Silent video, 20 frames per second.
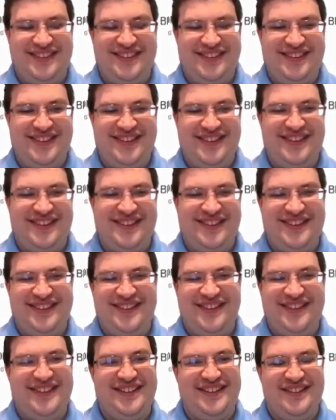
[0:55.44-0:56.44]

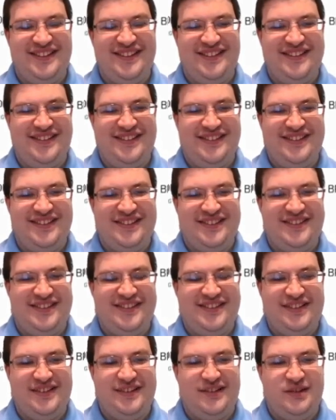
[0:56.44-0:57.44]

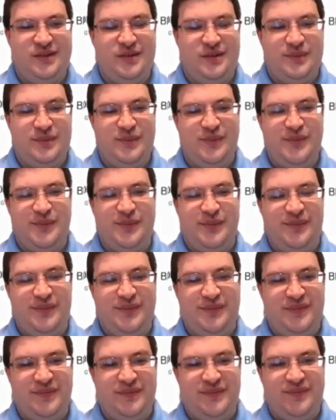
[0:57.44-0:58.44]

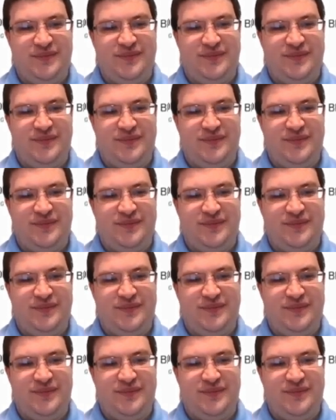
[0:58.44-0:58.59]
(not speaking)